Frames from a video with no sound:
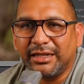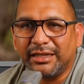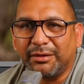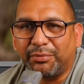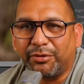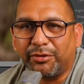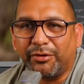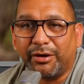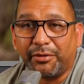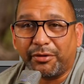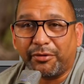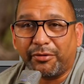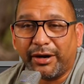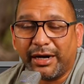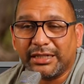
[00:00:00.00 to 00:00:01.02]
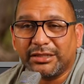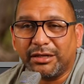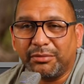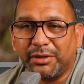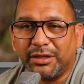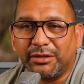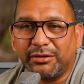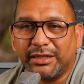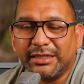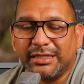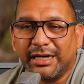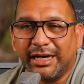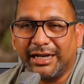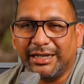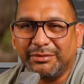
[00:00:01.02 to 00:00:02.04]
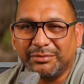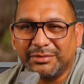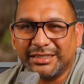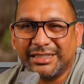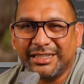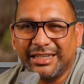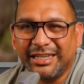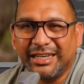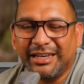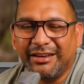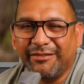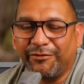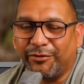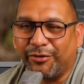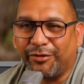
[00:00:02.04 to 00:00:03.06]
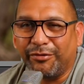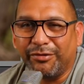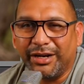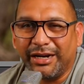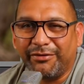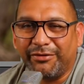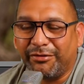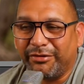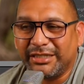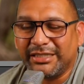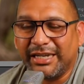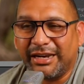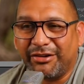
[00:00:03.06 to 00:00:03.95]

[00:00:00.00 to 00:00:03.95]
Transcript: the program crashed on me 3 times for whatever reason.